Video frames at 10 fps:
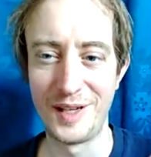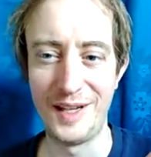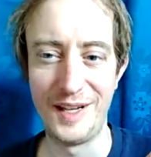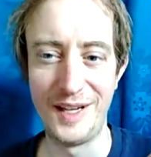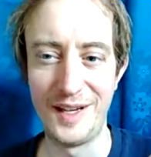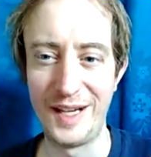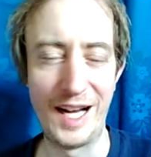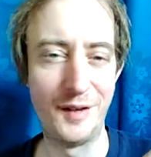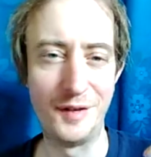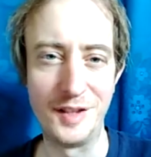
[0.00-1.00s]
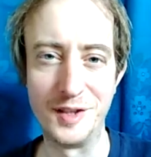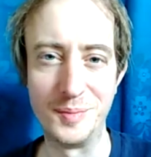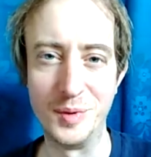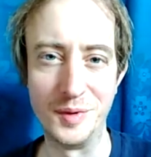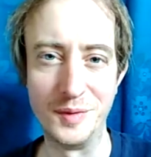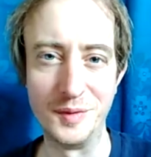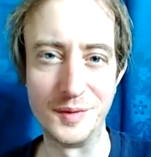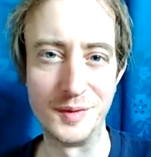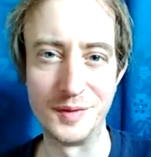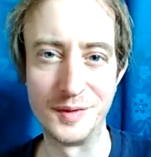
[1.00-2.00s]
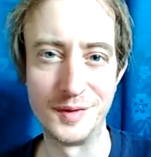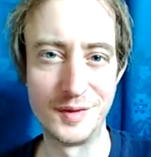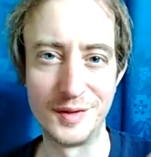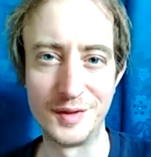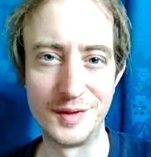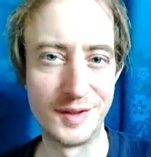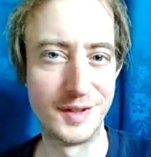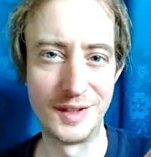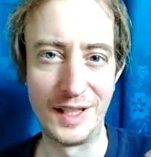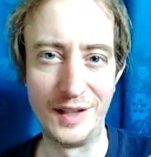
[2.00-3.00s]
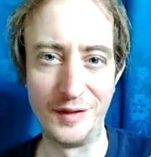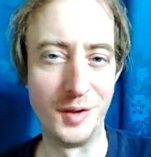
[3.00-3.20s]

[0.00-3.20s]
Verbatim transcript: half a teaspoon. If